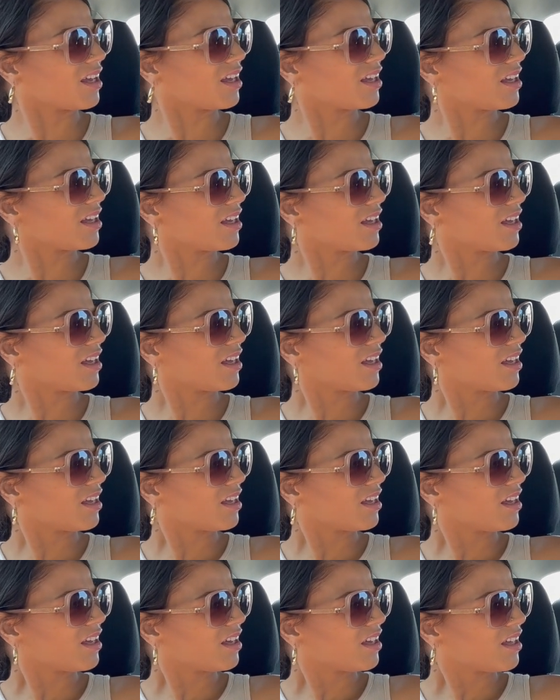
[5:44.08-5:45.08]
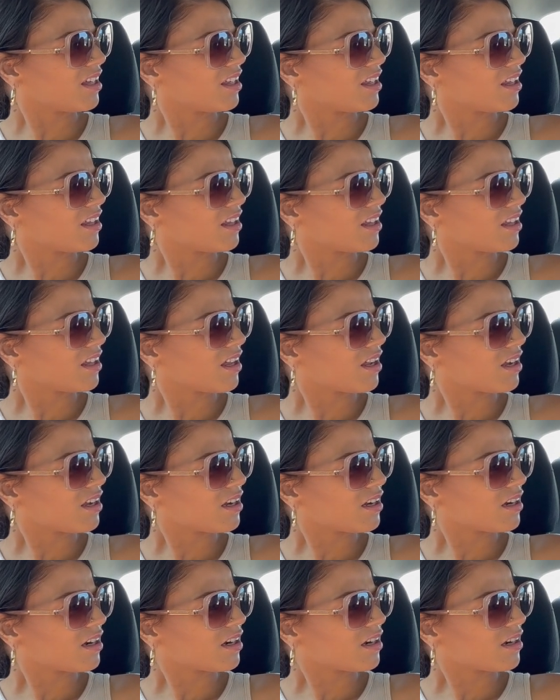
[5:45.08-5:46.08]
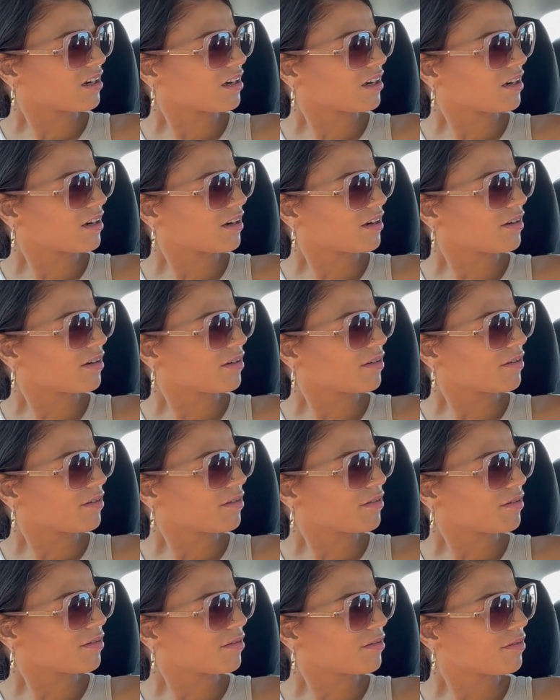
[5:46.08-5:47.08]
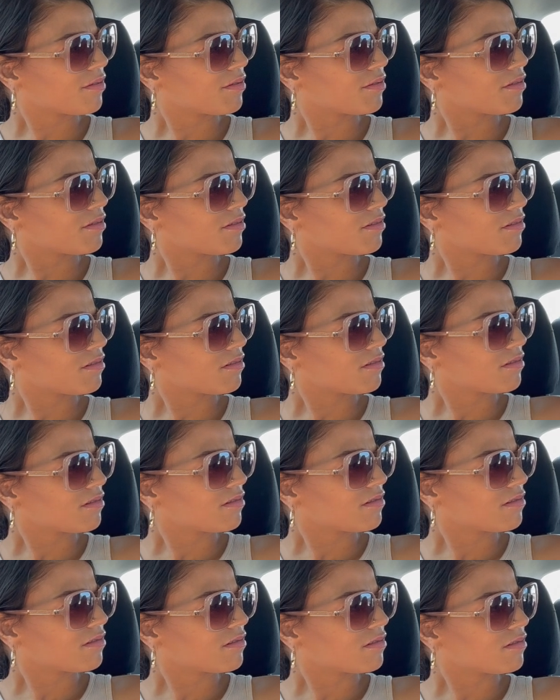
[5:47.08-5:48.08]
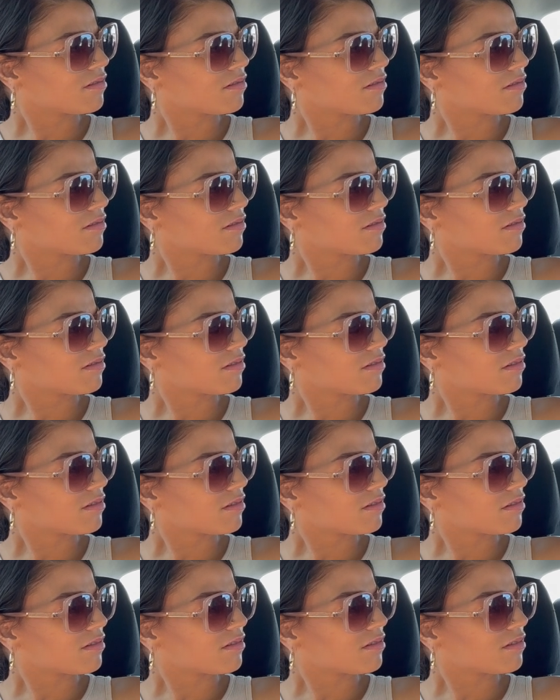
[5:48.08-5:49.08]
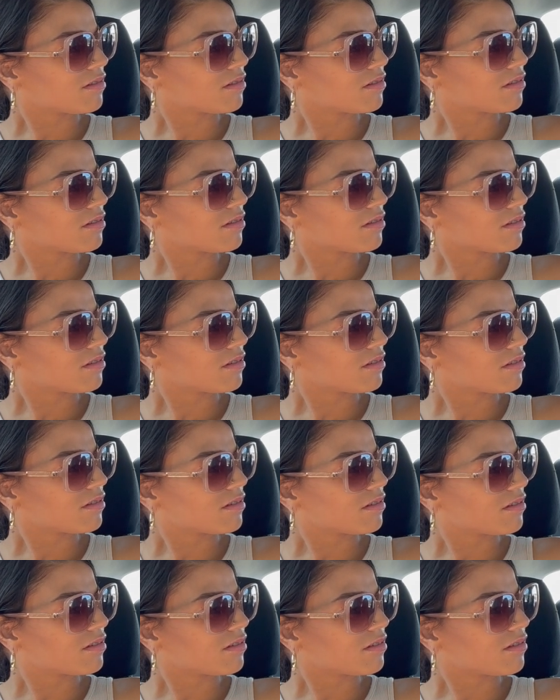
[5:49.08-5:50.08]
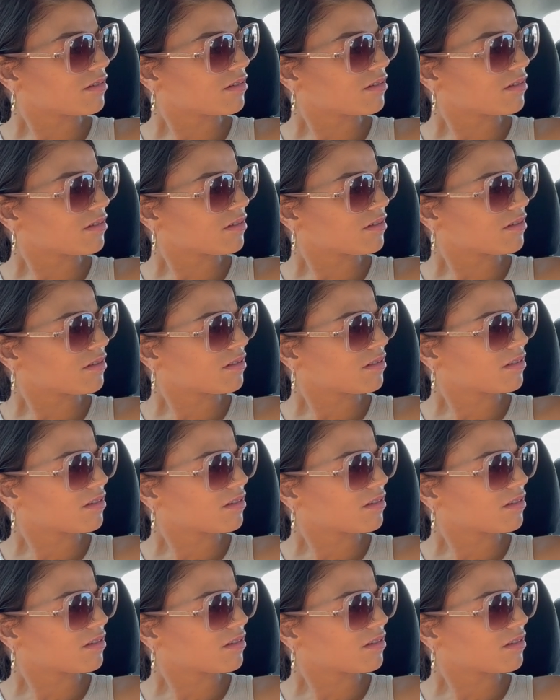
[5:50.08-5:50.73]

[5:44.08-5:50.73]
(silent)